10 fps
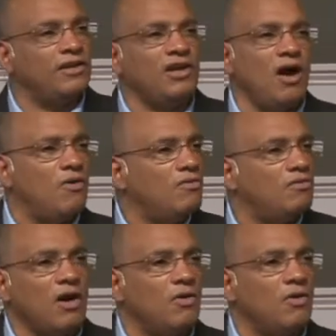No,
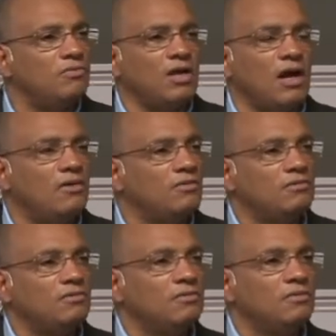no, no,
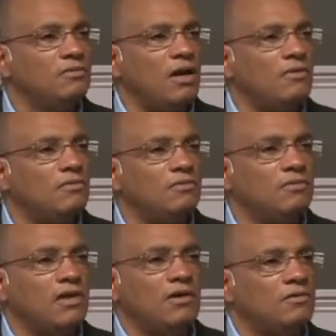no,
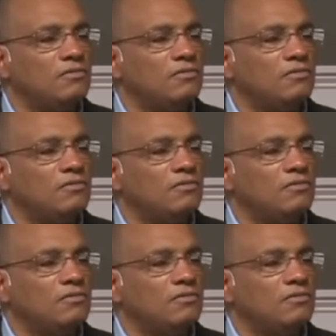no,